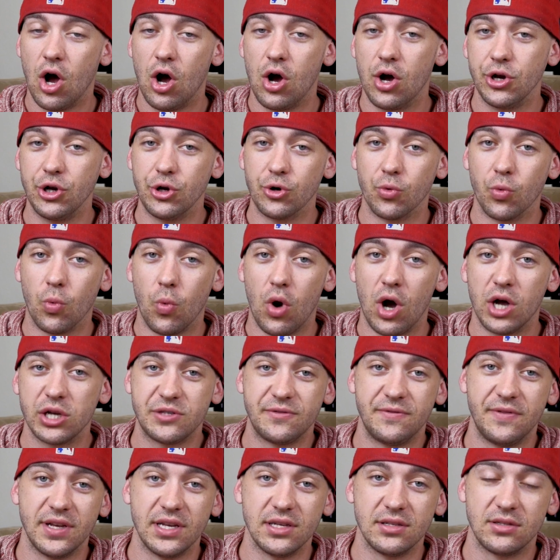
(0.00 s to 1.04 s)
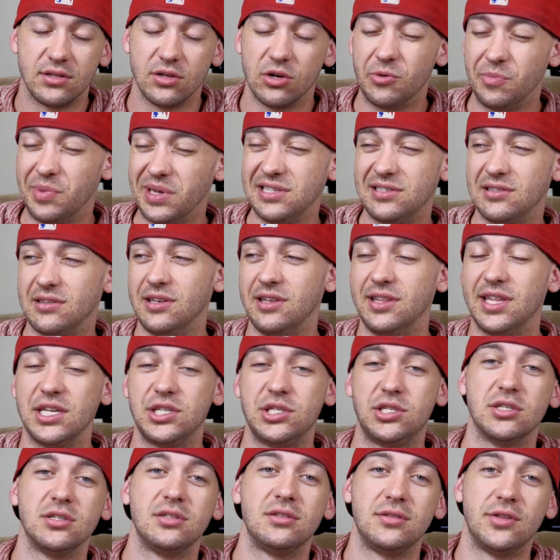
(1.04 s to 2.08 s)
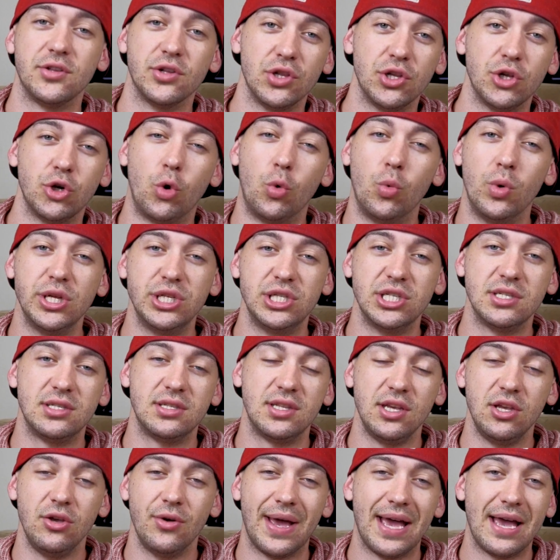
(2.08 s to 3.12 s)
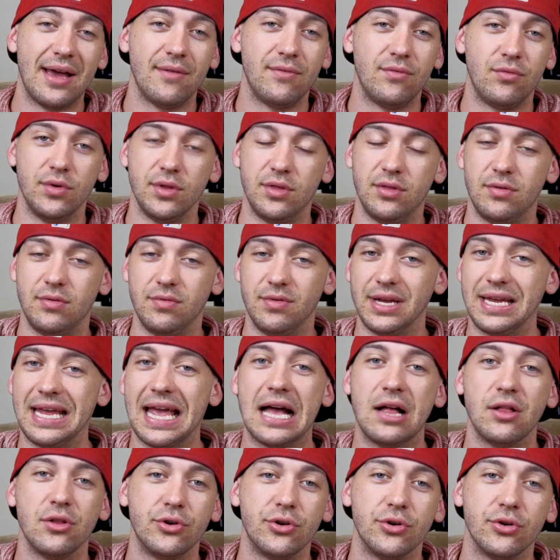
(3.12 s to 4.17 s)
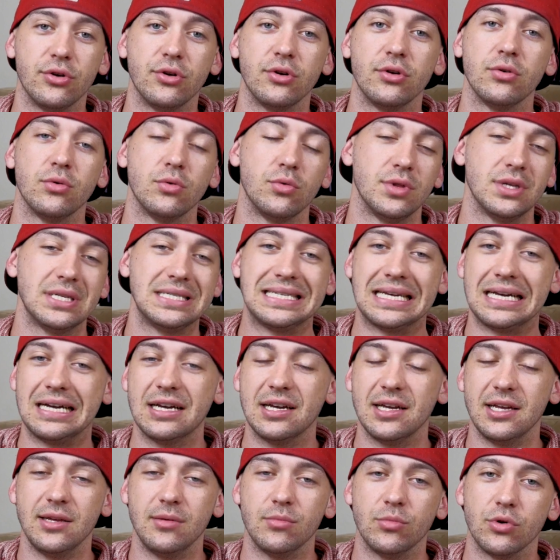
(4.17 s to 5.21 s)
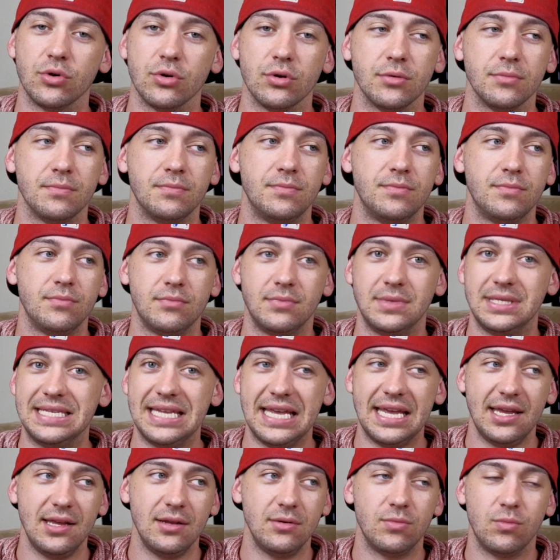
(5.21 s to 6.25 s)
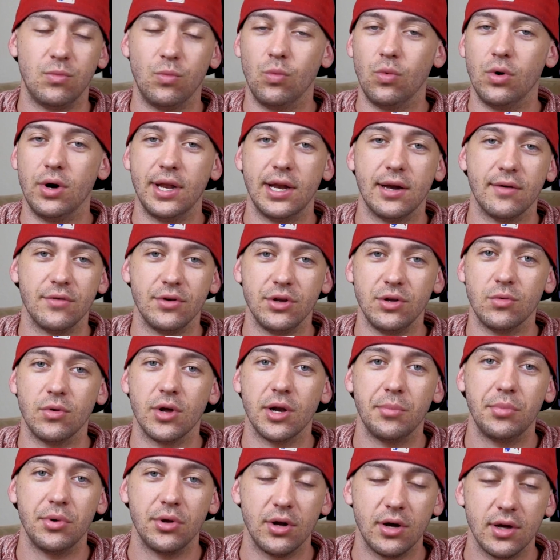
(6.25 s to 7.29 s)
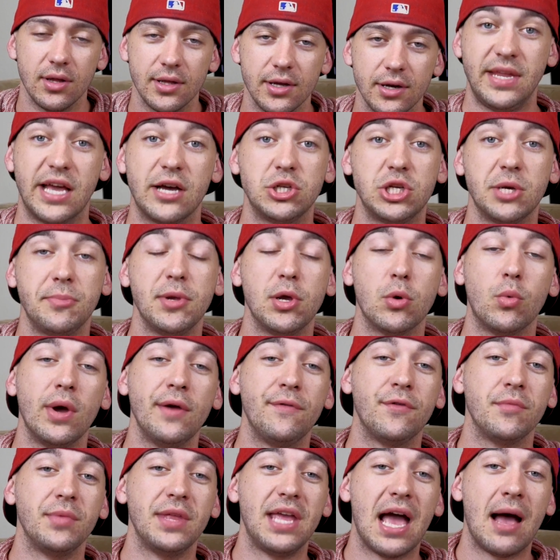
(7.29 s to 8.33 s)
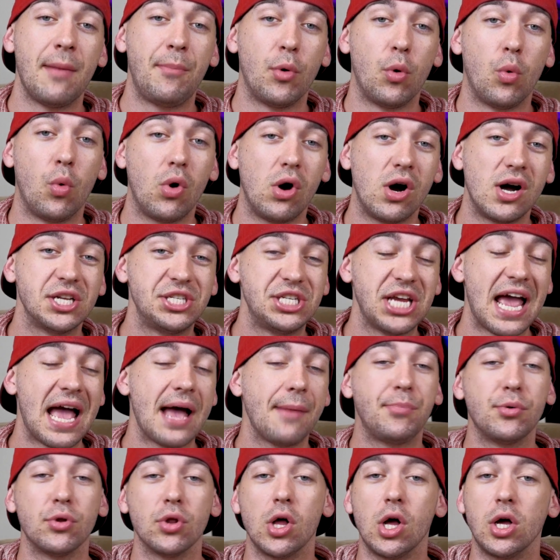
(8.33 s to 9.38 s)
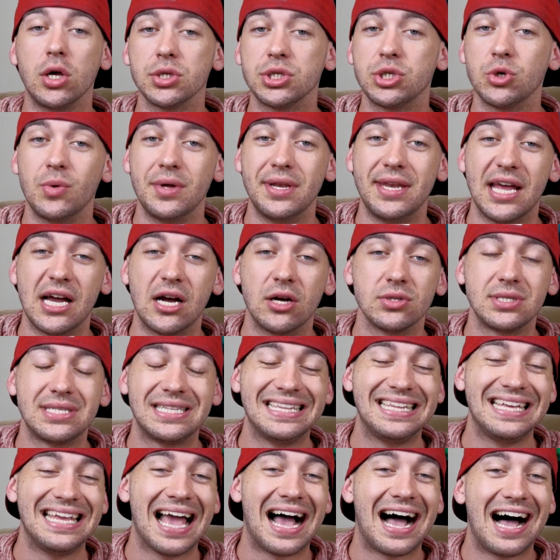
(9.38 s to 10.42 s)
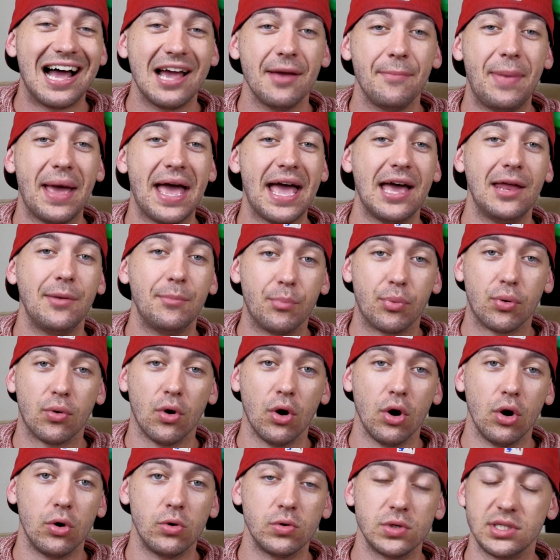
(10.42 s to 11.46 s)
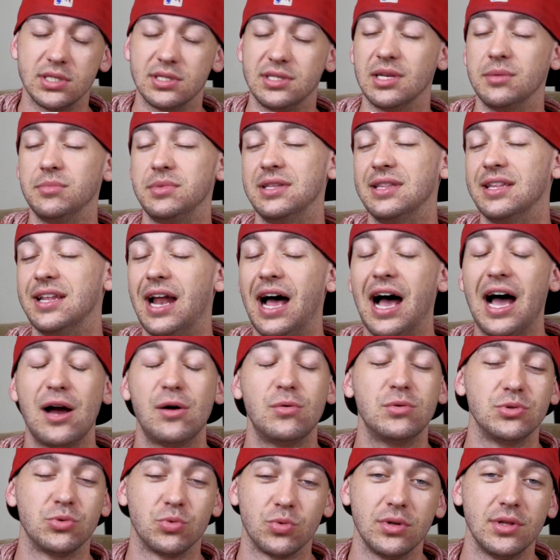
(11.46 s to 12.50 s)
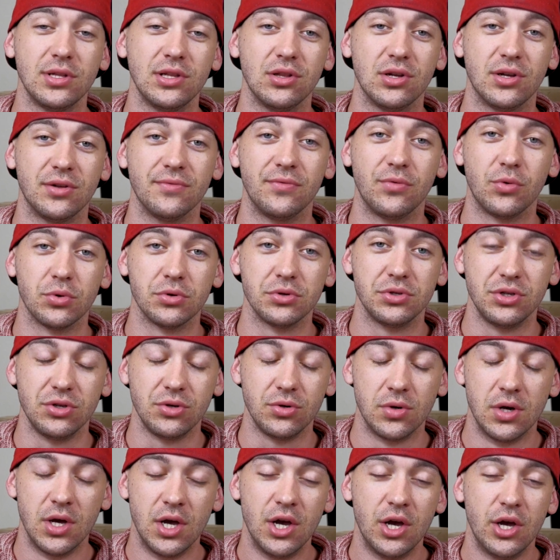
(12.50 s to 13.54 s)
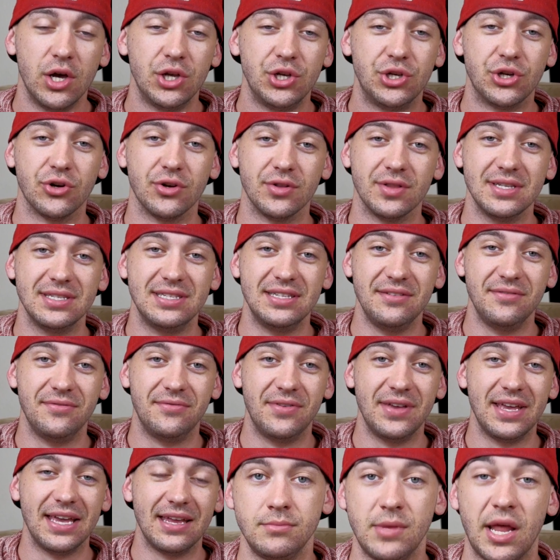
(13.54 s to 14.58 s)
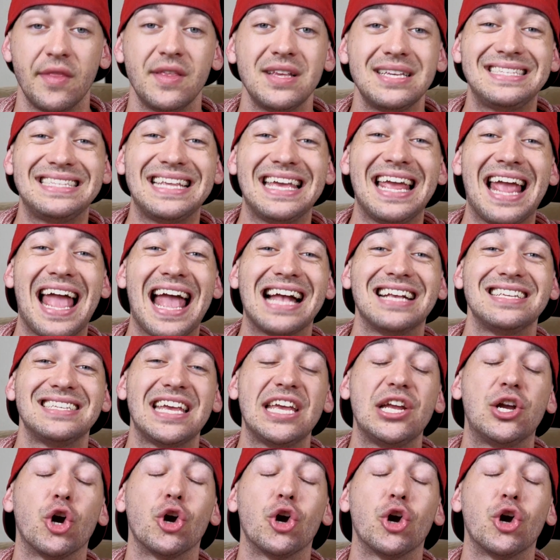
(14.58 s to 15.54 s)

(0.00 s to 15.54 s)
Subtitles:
on your watch face. So basically that's just the little widgets that you have with the calendar or the time or date, whatever you want to put on there. Now, jumping away from the Apple Watch, Apple also announced the iPad Pro, which is something that I was really looking forward to during this event. Now, this thing has a